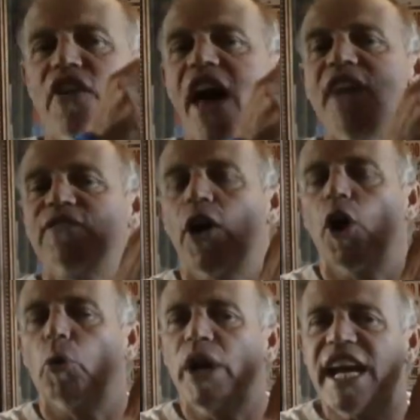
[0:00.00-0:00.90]
that for
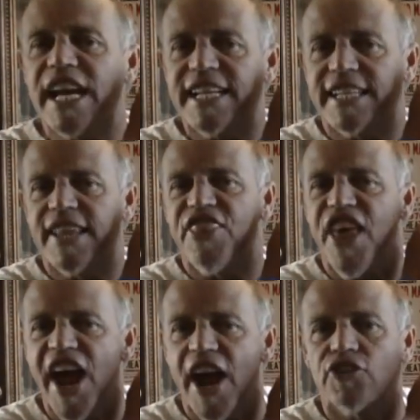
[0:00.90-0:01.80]
a reason.
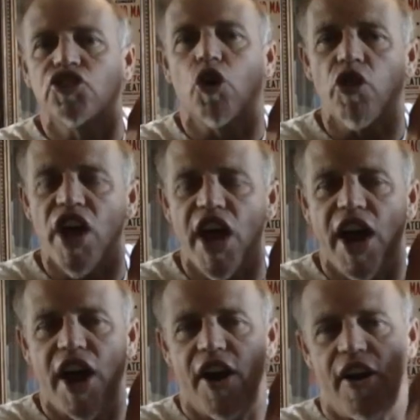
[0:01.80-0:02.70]
There, so
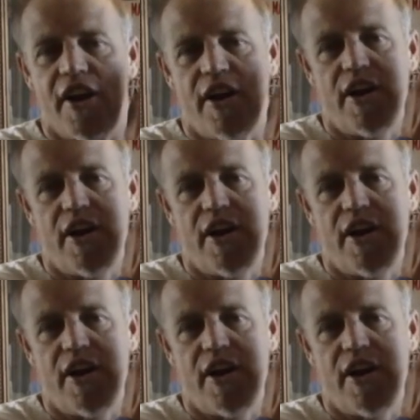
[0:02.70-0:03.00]
there.